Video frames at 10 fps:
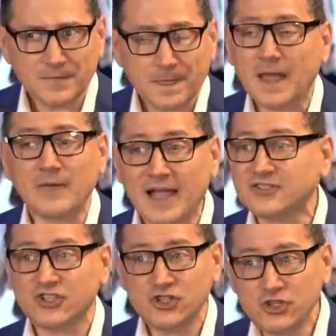Now
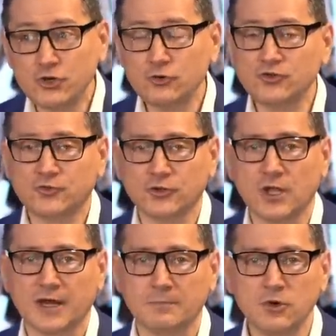that's huge for a
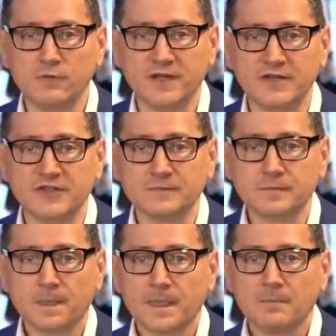lot of movies,
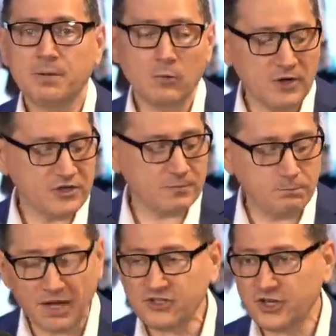but when your
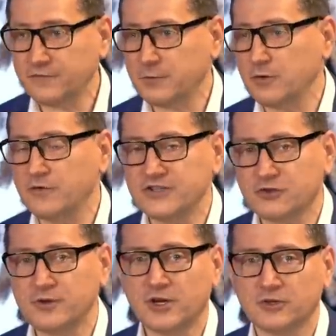budget of your movie is
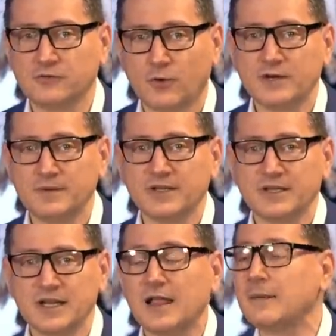340
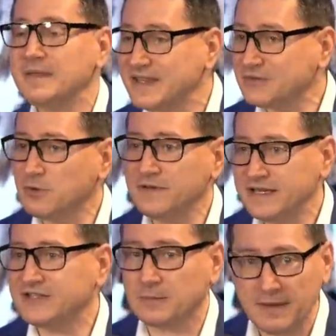million dollars, I mean this movie
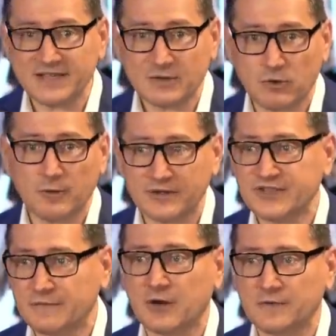needs to make somewhere around
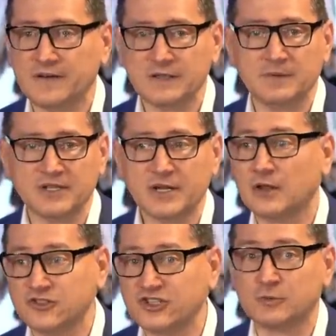750 million
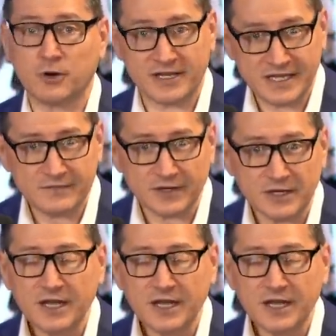dollars just to break even.